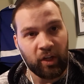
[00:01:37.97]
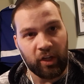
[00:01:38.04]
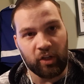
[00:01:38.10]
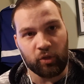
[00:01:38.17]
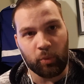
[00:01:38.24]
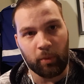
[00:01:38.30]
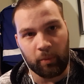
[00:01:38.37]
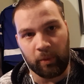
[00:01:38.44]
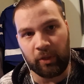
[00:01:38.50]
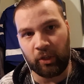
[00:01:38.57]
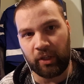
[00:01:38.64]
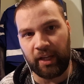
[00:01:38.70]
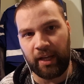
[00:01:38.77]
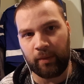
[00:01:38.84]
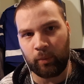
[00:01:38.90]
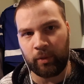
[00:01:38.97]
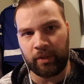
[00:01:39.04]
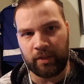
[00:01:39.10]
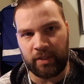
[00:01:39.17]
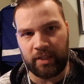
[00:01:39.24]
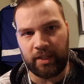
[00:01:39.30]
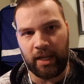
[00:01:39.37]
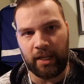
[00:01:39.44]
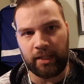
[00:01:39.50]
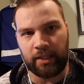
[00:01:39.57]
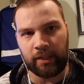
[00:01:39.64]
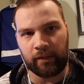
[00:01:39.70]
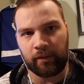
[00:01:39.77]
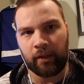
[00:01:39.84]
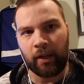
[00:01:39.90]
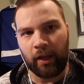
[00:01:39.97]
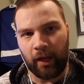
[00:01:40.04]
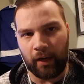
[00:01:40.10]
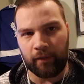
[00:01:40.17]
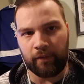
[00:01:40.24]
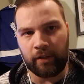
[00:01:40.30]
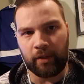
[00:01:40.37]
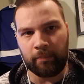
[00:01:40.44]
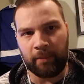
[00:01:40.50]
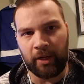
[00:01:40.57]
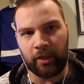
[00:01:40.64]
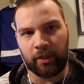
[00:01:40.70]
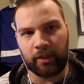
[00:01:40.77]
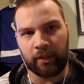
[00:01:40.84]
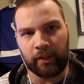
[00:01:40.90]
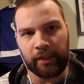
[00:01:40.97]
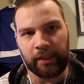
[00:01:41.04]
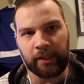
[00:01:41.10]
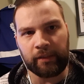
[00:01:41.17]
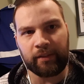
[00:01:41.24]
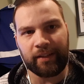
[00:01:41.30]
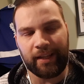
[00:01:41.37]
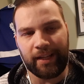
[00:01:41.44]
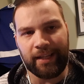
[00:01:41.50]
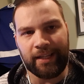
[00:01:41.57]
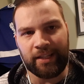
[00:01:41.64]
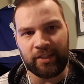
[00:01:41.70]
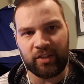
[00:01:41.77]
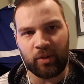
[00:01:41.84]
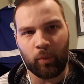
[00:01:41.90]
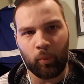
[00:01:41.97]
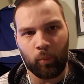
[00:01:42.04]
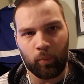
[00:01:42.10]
Here's where we look at with the standings of the American League's East